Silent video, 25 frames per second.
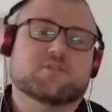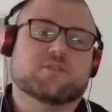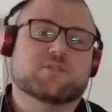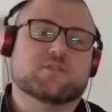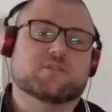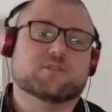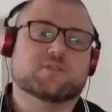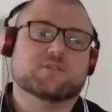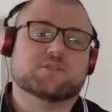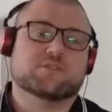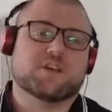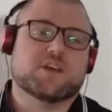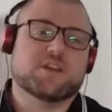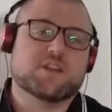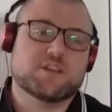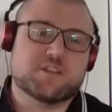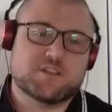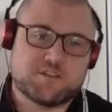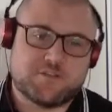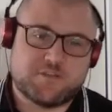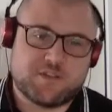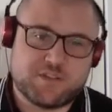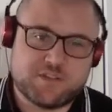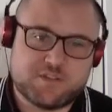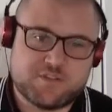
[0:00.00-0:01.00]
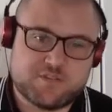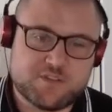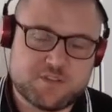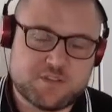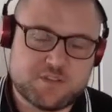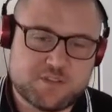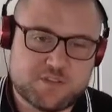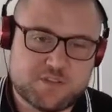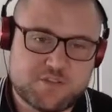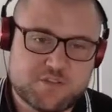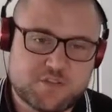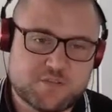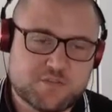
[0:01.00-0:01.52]
alternative history is
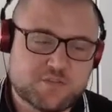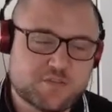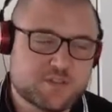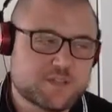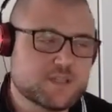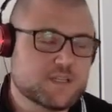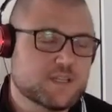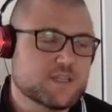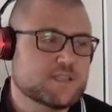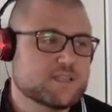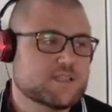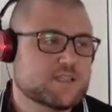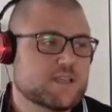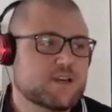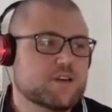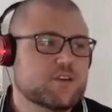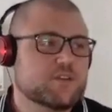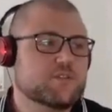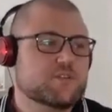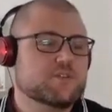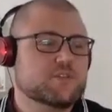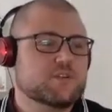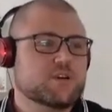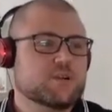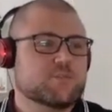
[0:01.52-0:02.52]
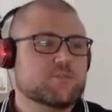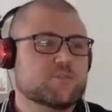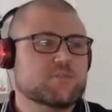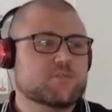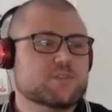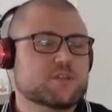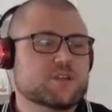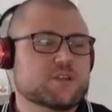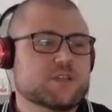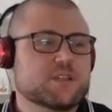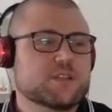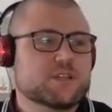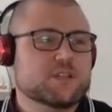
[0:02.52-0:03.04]
the genre, isn't it? So
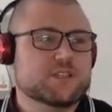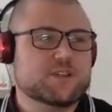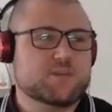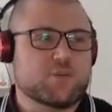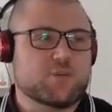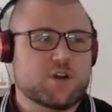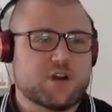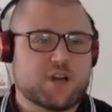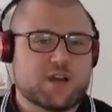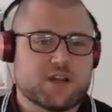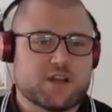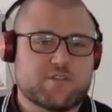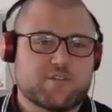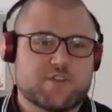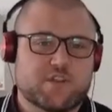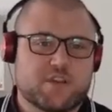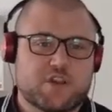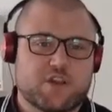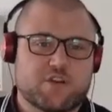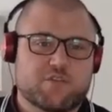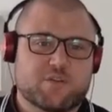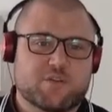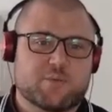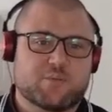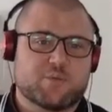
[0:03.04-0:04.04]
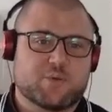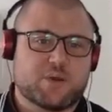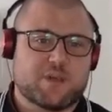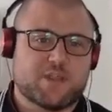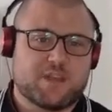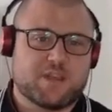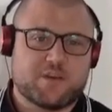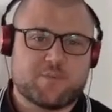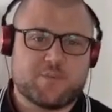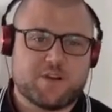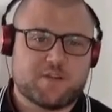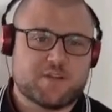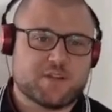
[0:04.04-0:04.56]
what kind of a Europe where
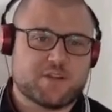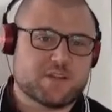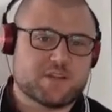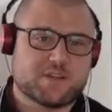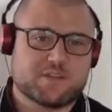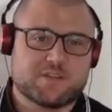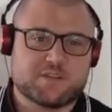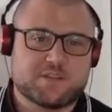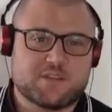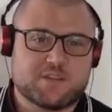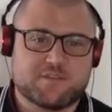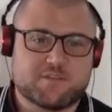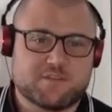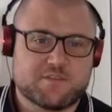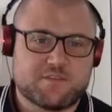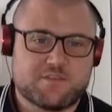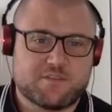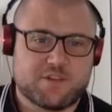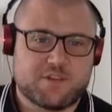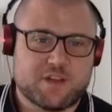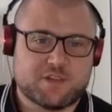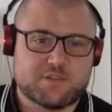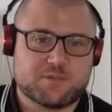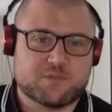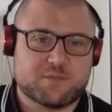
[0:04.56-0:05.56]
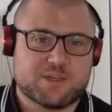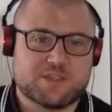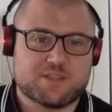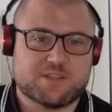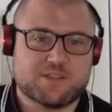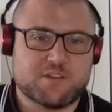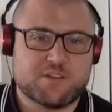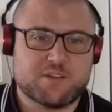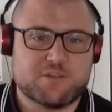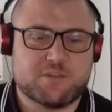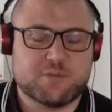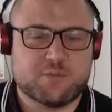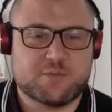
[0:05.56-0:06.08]
the Americans didn't flood
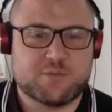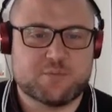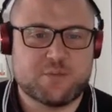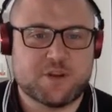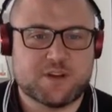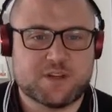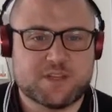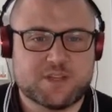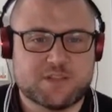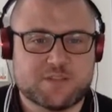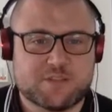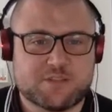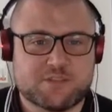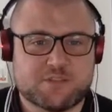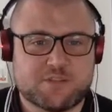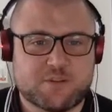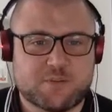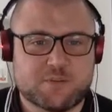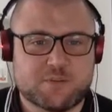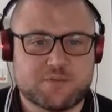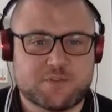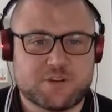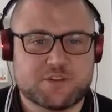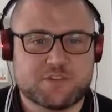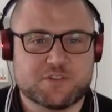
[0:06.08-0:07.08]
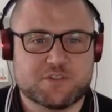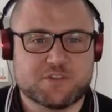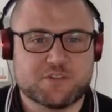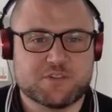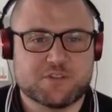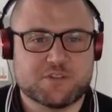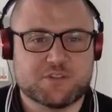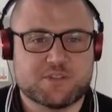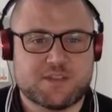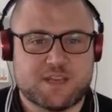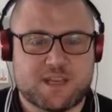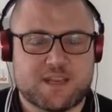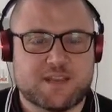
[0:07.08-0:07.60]
Western Europe with money to stop the
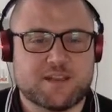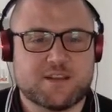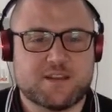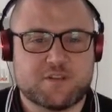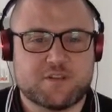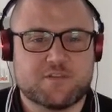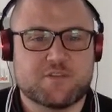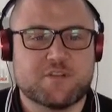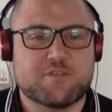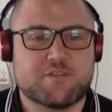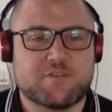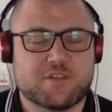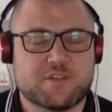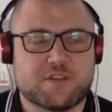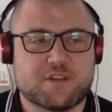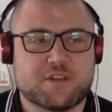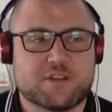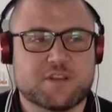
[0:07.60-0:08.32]
Russians taking over everything.